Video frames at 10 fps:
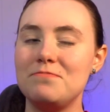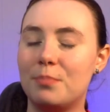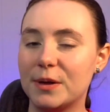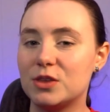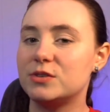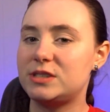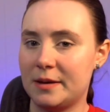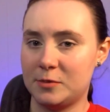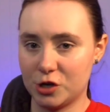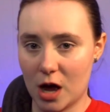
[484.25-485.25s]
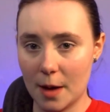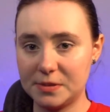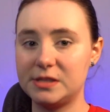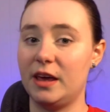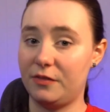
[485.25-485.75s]
But those same
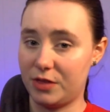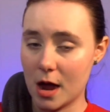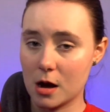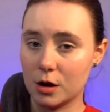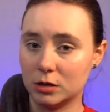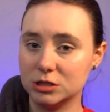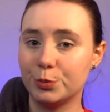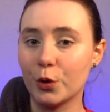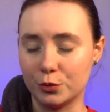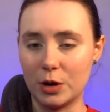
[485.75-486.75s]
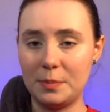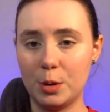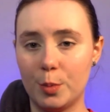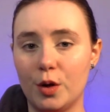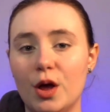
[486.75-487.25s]
shops, if they are knowledgeable and
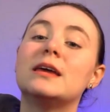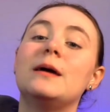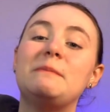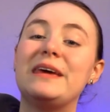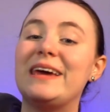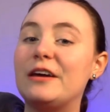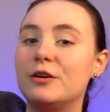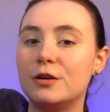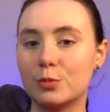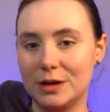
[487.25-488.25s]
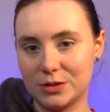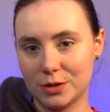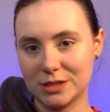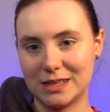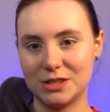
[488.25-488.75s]
reputable, can be a good
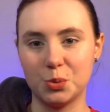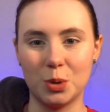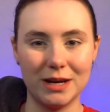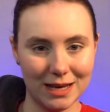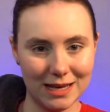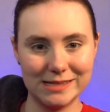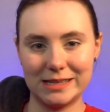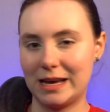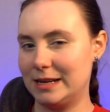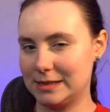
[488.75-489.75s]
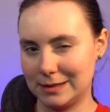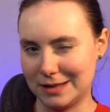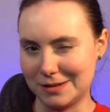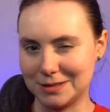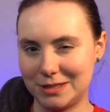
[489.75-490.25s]
resource into what is and isn't
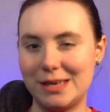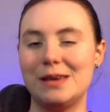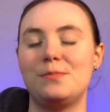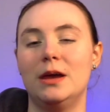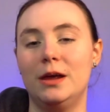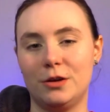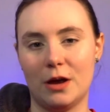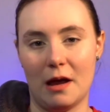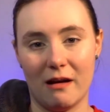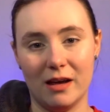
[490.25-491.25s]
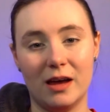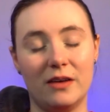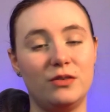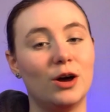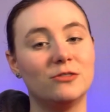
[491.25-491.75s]
legal to keep in your area
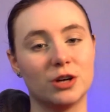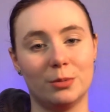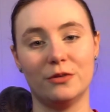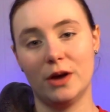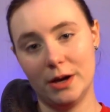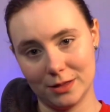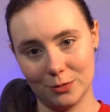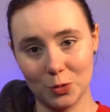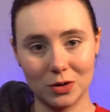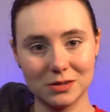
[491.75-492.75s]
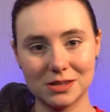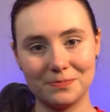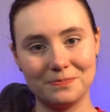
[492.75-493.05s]
if you have trouble finding the rules.